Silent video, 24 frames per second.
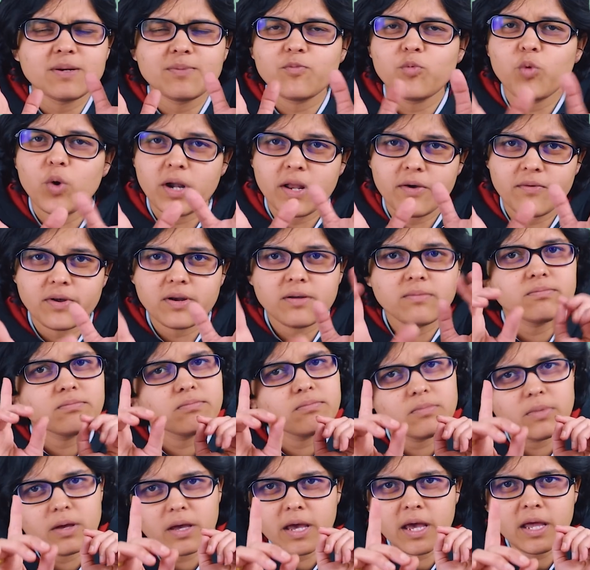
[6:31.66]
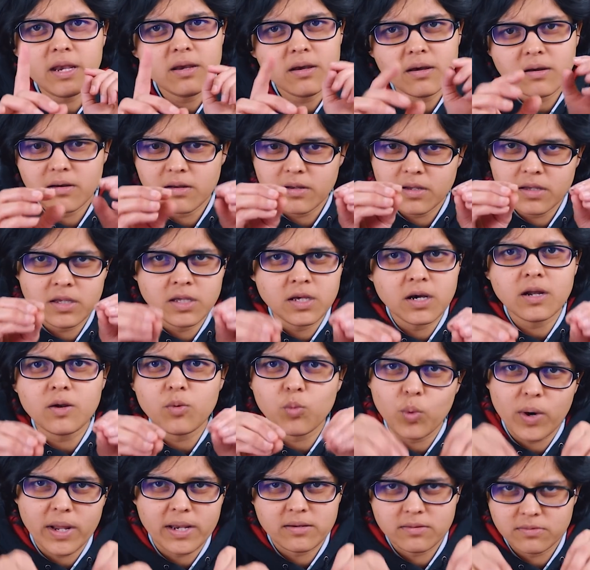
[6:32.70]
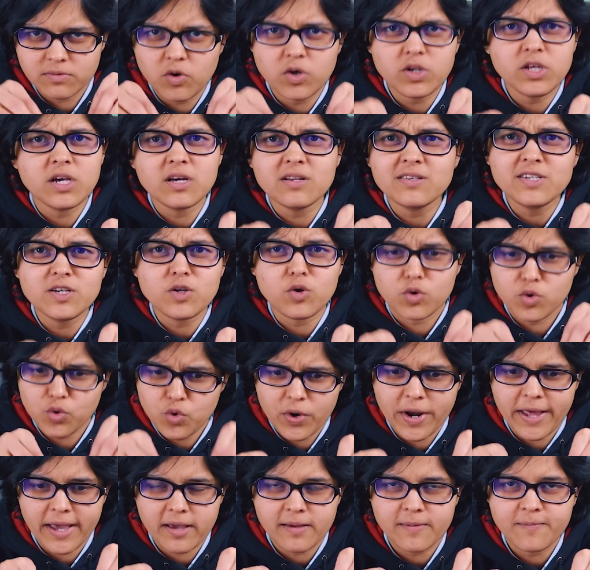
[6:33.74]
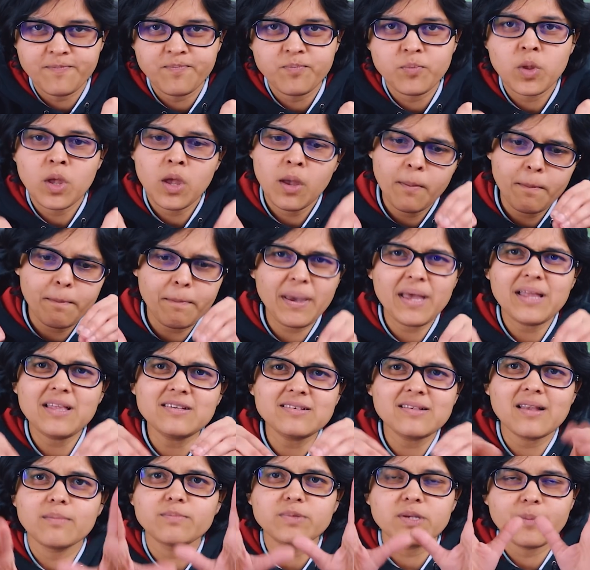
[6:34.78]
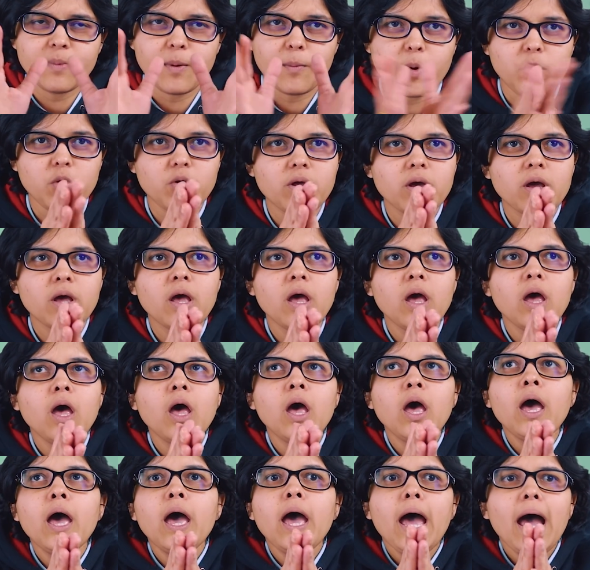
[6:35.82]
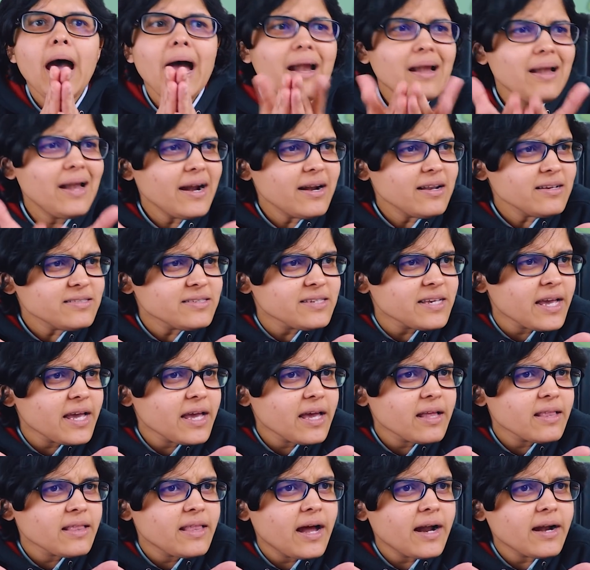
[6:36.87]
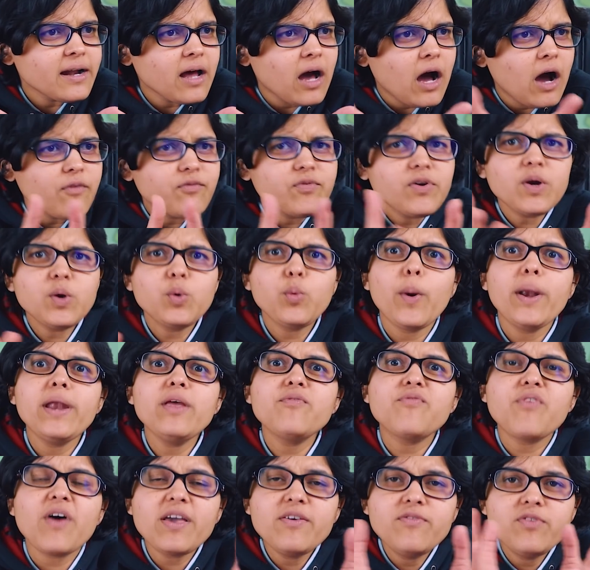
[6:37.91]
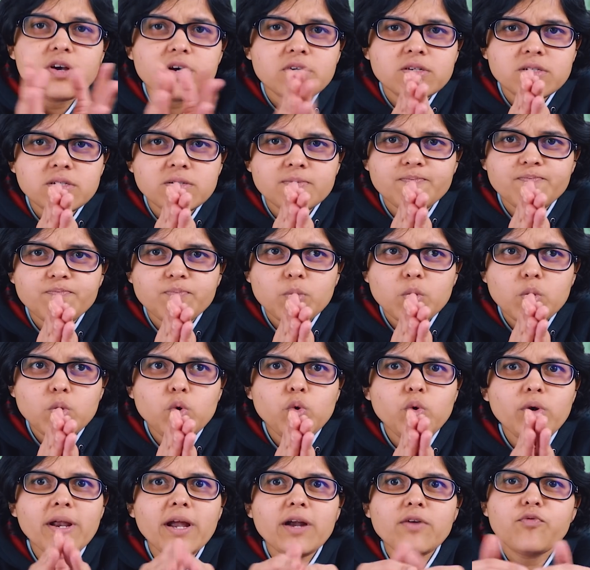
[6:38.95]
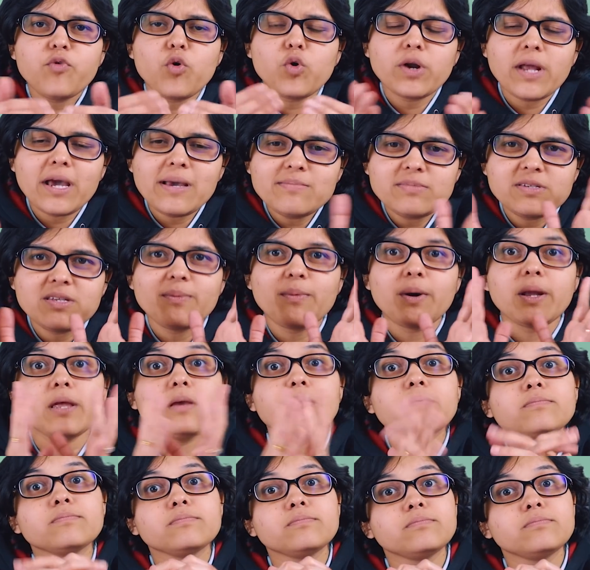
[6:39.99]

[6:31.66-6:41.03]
sum, whatever, in year 1 or year 0 today. Pay this lump sum amount. And let us say that after 25 years, you will get 4 times the money.